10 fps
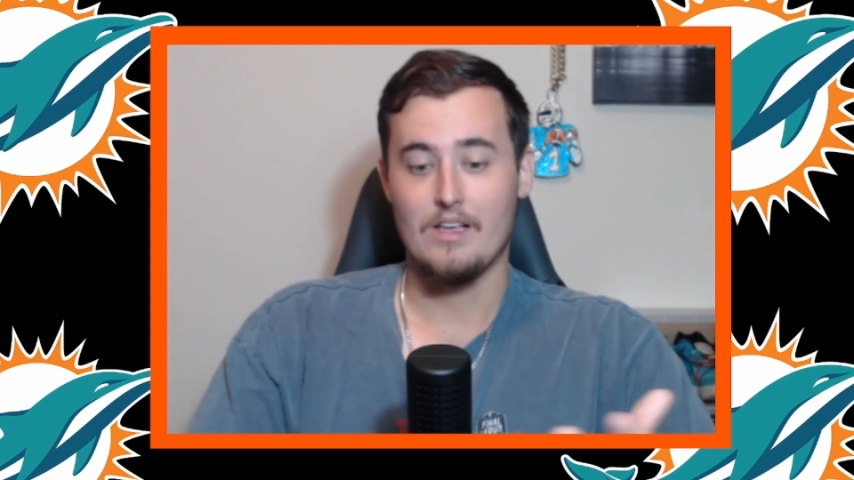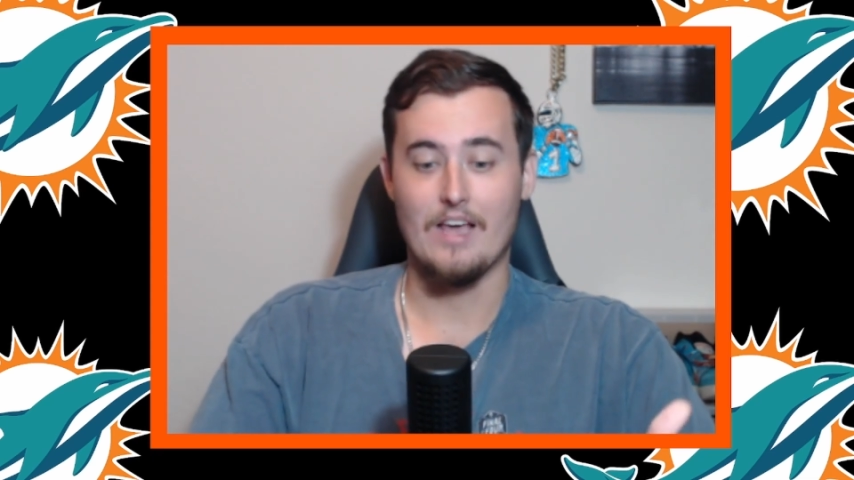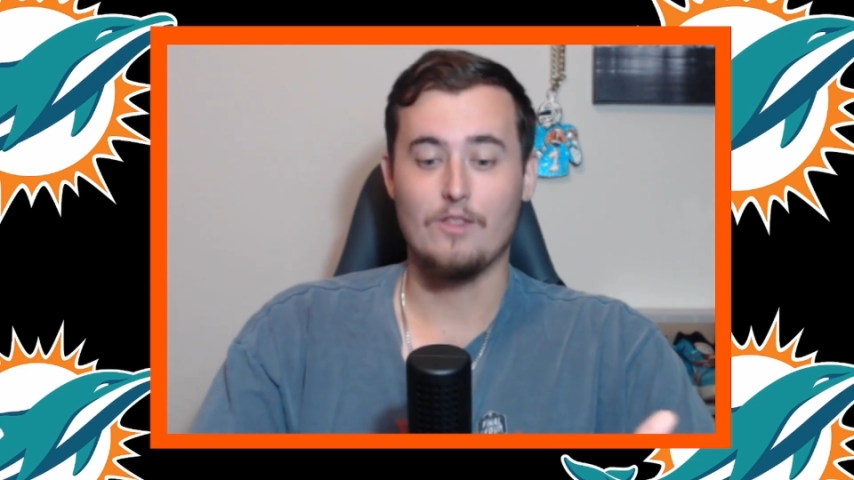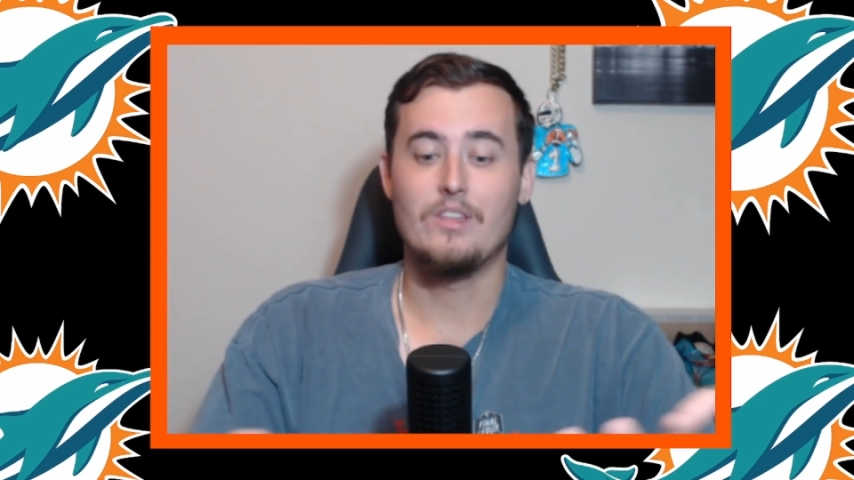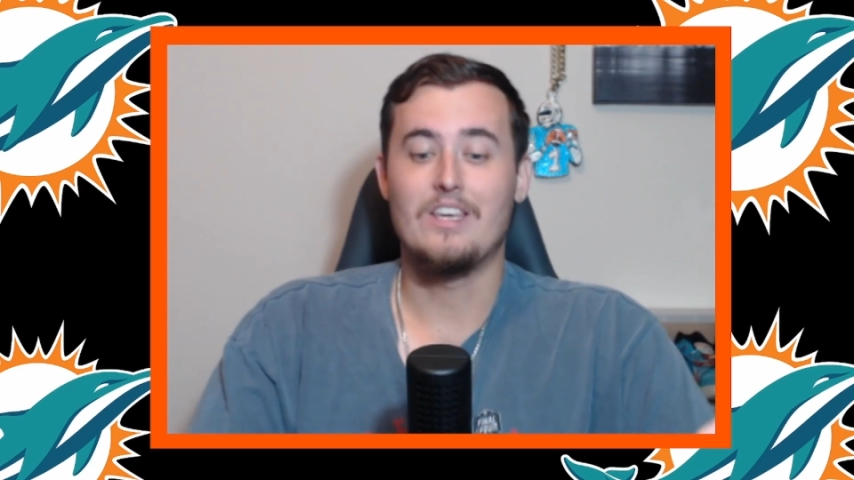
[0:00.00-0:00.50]

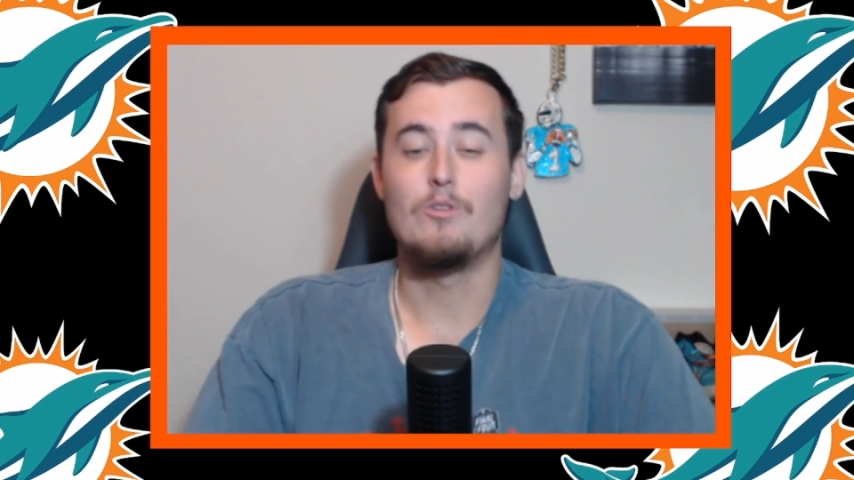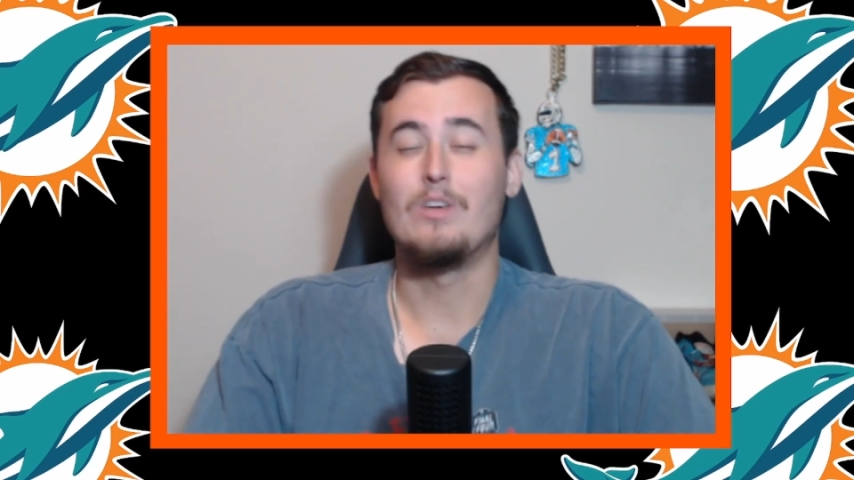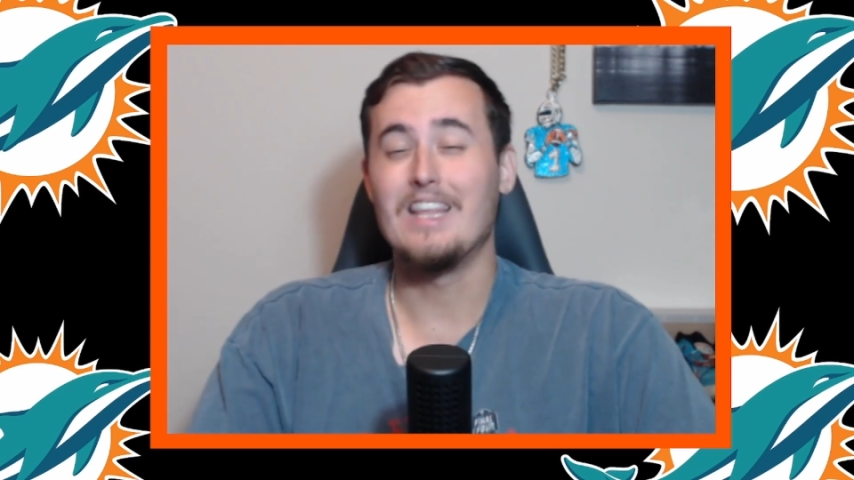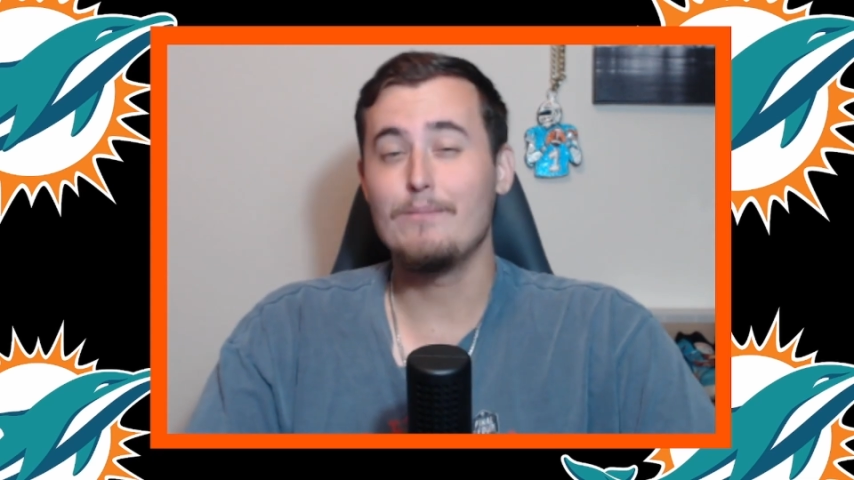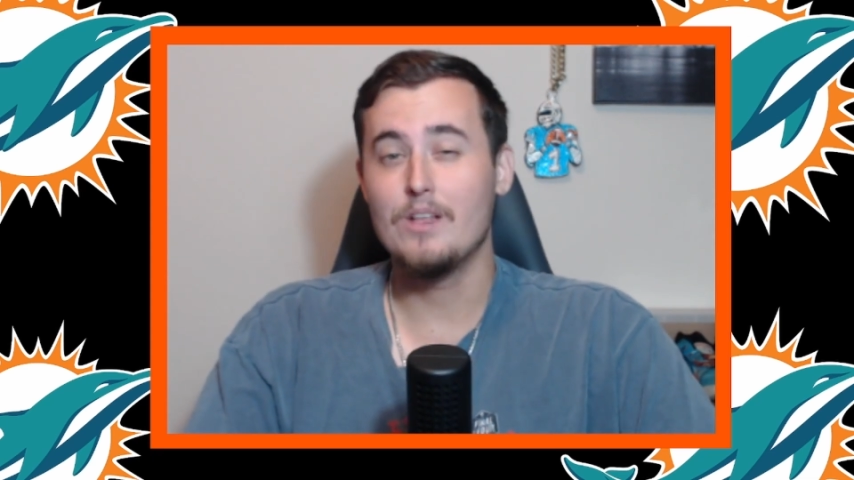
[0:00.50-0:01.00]
I don't think you
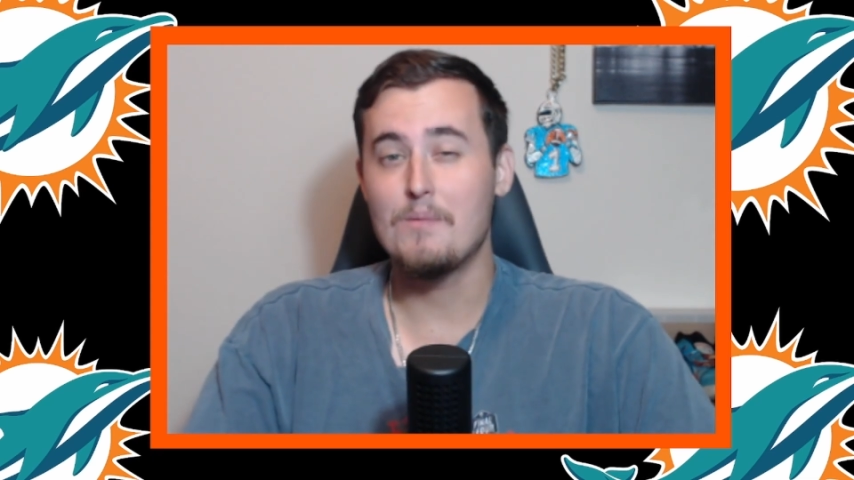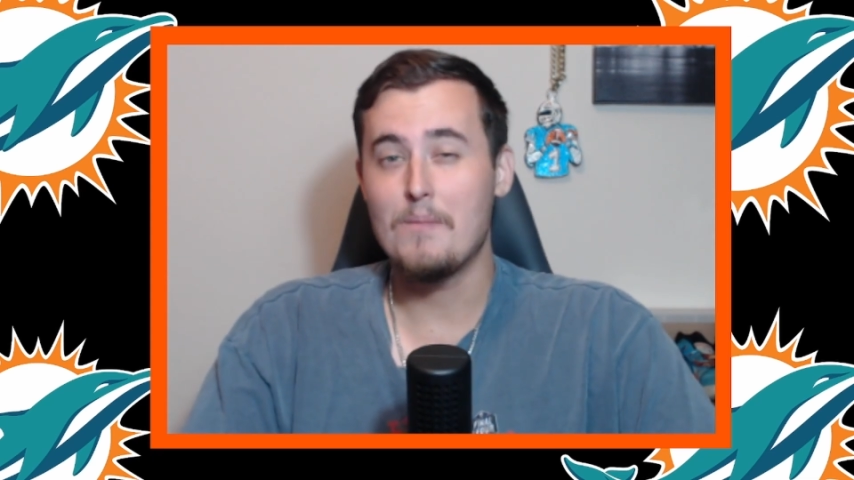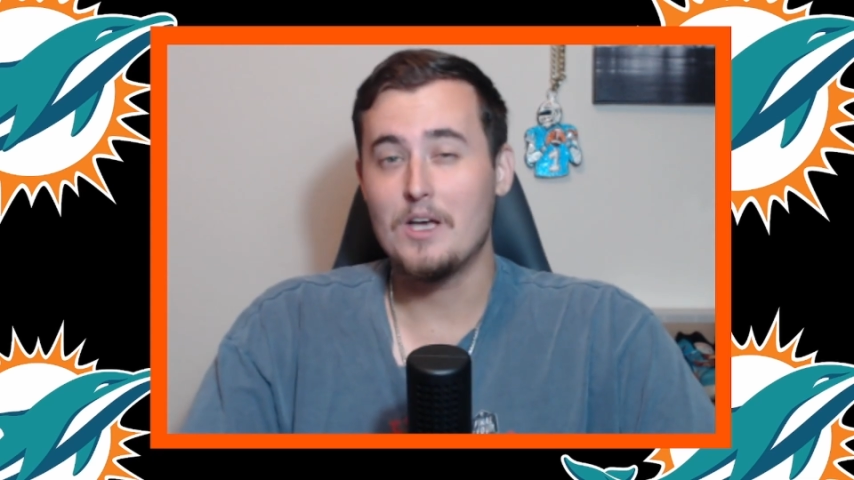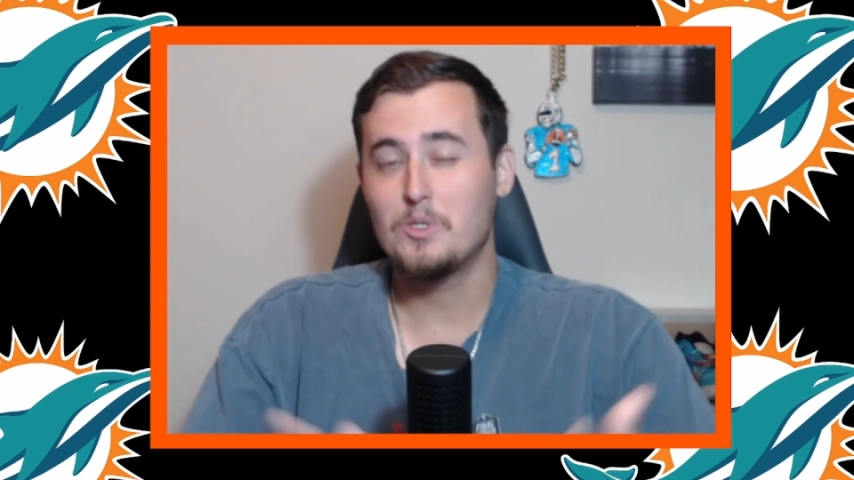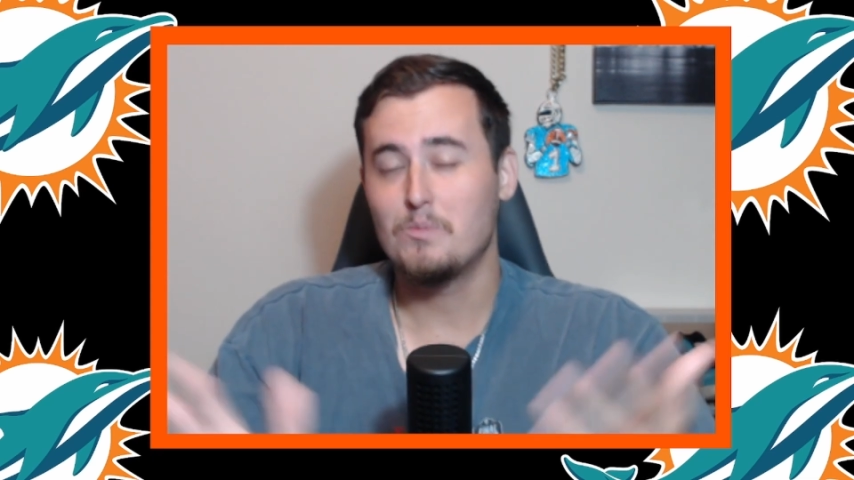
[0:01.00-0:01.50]
can label him a bust,